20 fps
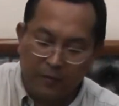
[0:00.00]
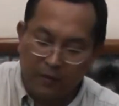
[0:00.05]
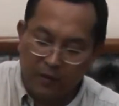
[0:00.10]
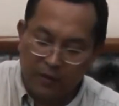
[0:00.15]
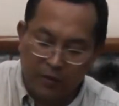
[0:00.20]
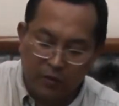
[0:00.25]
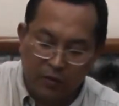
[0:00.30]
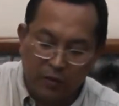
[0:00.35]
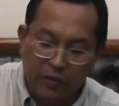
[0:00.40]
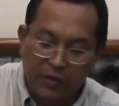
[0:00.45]

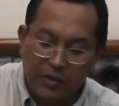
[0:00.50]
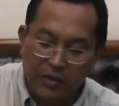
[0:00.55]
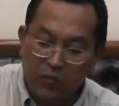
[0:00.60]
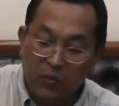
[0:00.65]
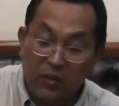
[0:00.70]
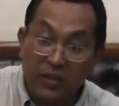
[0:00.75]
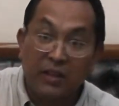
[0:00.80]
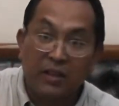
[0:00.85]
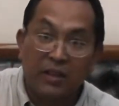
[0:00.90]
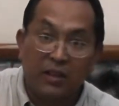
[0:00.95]
It's already
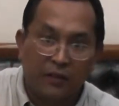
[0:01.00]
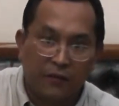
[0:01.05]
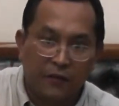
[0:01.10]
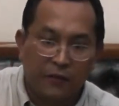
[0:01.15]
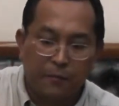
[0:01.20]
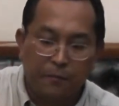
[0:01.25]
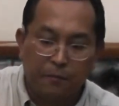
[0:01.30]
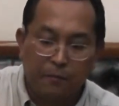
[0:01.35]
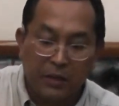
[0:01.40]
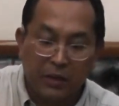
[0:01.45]
sweet enough,
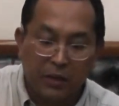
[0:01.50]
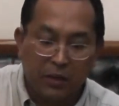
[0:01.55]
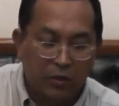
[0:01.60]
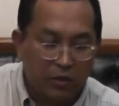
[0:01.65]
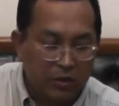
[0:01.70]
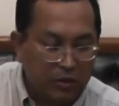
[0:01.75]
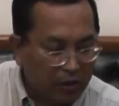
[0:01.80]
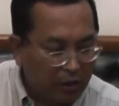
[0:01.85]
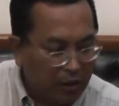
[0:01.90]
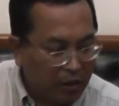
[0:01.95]

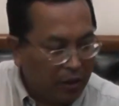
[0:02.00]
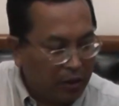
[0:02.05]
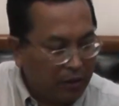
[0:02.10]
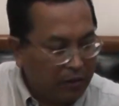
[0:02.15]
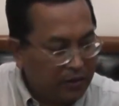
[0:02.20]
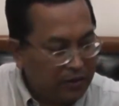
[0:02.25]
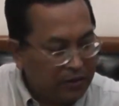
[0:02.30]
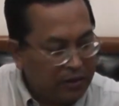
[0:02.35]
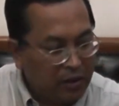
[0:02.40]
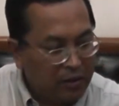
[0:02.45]
because
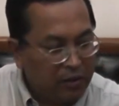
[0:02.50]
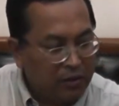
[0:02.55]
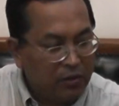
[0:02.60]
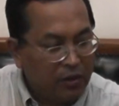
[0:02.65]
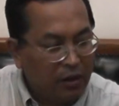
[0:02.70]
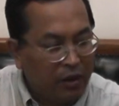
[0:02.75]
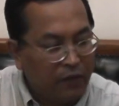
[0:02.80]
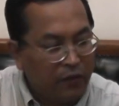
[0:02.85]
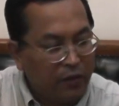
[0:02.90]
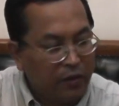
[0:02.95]
the
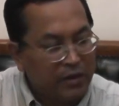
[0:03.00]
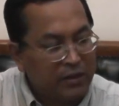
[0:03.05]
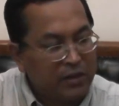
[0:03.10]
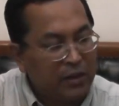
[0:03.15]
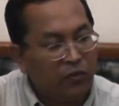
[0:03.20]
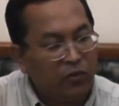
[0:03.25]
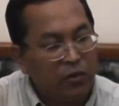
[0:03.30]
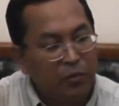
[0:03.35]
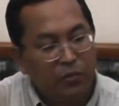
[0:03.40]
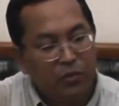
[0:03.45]
avocados
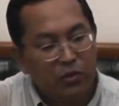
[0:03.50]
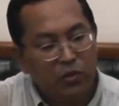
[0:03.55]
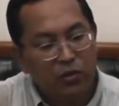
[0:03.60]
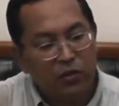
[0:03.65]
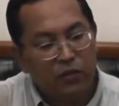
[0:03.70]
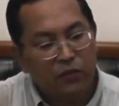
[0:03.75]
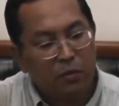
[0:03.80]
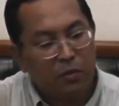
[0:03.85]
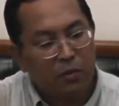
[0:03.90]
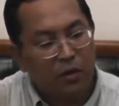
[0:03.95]
that we
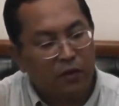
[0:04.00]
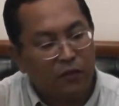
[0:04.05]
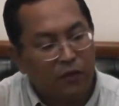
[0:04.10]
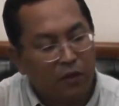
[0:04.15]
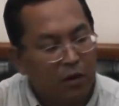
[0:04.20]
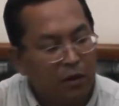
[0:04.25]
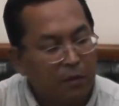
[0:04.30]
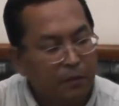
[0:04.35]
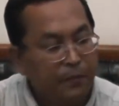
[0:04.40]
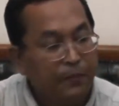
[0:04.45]
produce from our
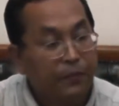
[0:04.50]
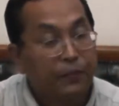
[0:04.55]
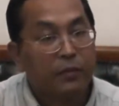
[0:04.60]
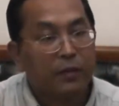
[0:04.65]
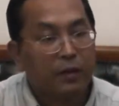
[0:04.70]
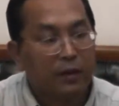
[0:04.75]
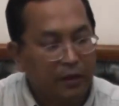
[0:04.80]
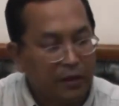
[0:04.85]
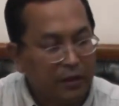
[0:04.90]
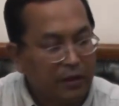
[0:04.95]
farm
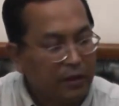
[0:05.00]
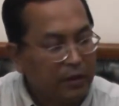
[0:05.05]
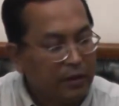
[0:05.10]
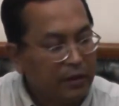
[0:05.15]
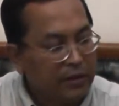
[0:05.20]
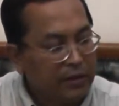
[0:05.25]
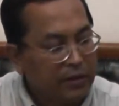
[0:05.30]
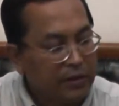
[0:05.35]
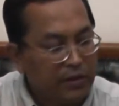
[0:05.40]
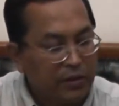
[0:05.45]

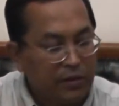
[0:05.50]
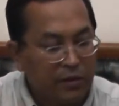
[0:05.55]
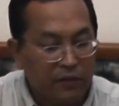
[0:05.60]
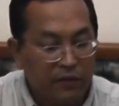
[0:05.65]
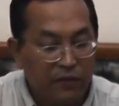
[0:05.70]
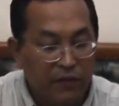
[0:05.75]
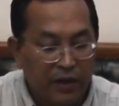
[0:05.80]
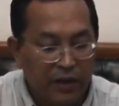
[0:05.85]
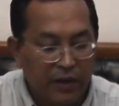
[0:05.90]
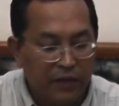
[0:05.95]
is considered
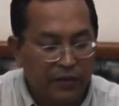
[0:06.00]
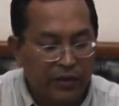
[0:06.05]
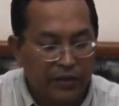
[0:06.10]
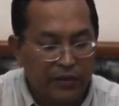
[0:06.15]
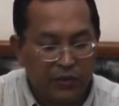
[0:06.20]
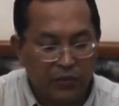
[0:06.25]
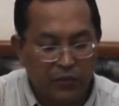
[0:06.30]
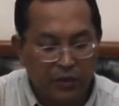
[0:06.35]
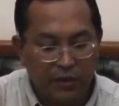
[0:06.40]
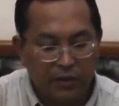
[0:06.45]
very, very
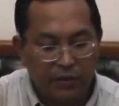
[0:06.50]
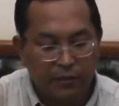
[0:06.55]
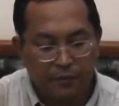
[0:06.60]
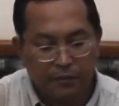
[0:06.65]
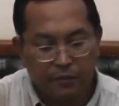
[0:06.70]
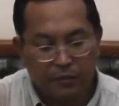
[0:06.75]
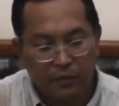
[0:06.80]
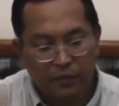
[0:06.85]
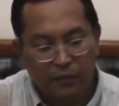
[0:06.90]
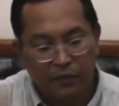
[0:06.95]
sweet.
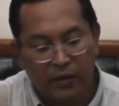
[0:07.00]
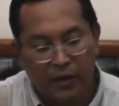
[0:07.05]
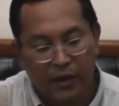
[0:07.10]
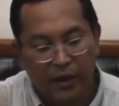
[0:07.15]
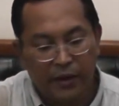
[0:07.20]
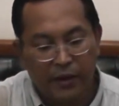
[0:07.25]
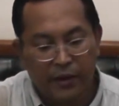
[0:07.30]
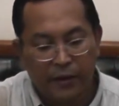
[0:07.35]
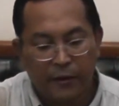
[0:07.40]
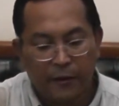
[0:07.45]

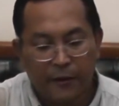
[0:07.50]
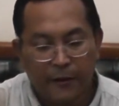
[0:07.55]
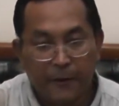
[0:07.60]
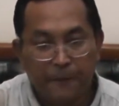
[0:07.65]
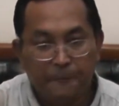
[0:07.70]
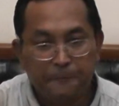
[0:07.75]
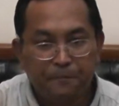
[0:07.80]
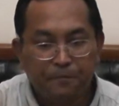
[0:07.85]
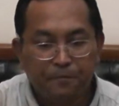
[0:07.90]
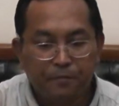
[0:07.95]
Right,
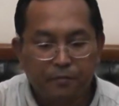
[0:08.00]
okay?